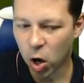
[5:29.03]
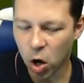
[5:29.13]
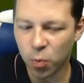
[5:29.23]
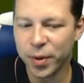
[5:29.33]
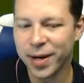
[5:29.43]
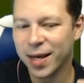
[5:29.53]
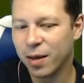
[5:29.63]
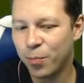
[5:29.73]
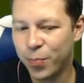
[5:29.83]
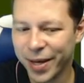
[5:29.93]

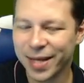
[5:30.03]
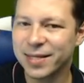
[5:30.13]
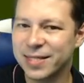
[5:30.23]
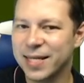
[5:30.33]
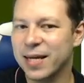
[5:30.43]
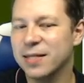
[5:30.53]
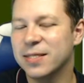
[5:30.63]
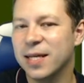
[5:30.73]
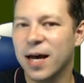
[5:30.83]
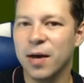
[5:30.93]
bidding the
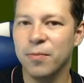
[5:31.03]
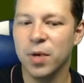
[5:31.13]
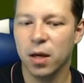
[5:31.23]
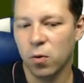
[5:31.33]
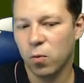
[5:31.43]
second time.